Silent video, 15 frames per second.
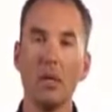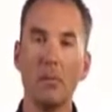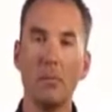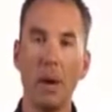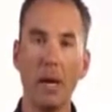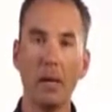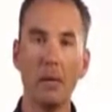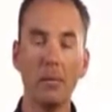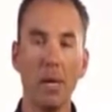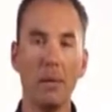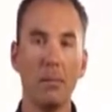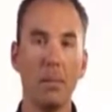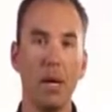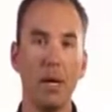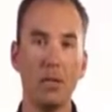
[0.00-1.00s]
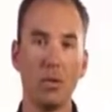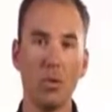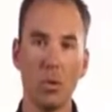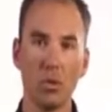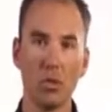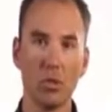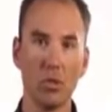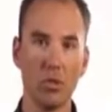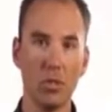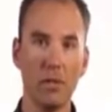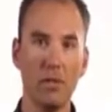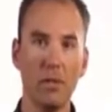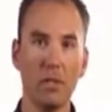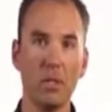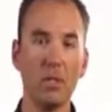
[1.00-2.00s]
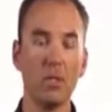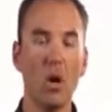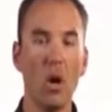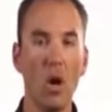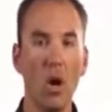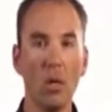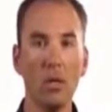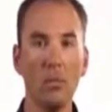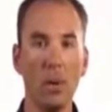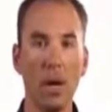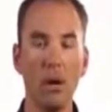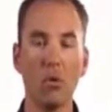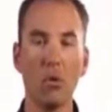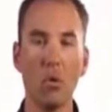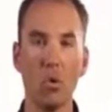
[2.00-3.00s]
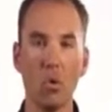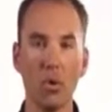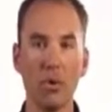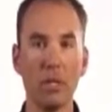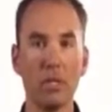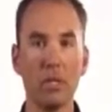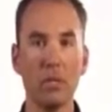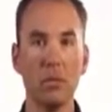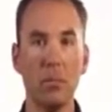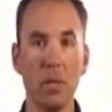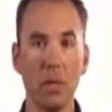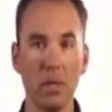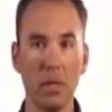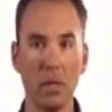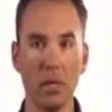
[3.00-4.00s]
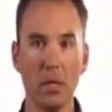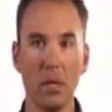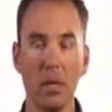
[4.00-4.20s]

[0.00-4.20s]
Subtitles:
The bottom line behind torsional stiffness is all about cornering stability.